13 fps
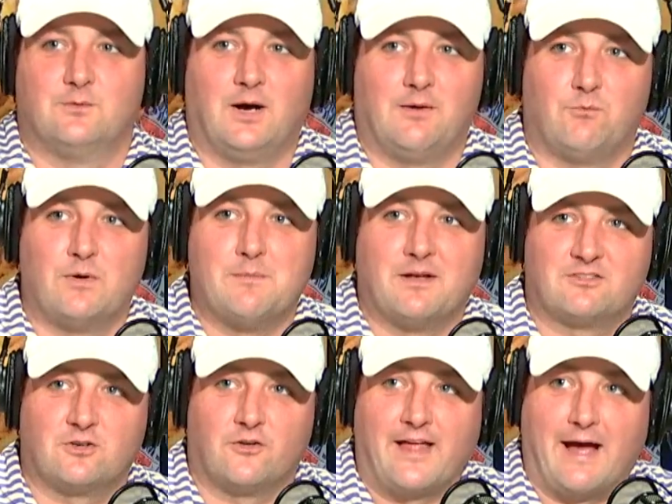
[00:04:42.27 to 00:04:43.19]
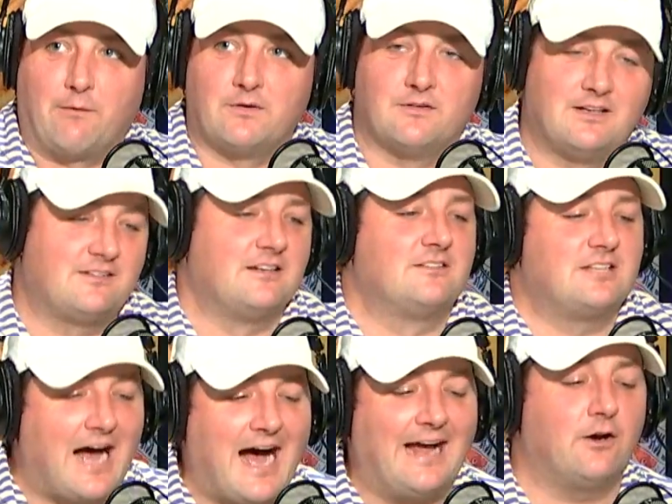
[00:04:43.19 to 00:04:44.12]
well, we missed on that one. This
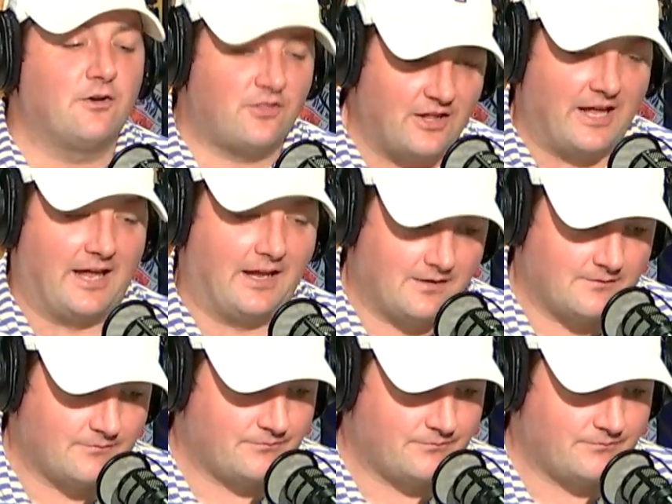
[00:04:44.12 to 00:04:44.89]
entire thing,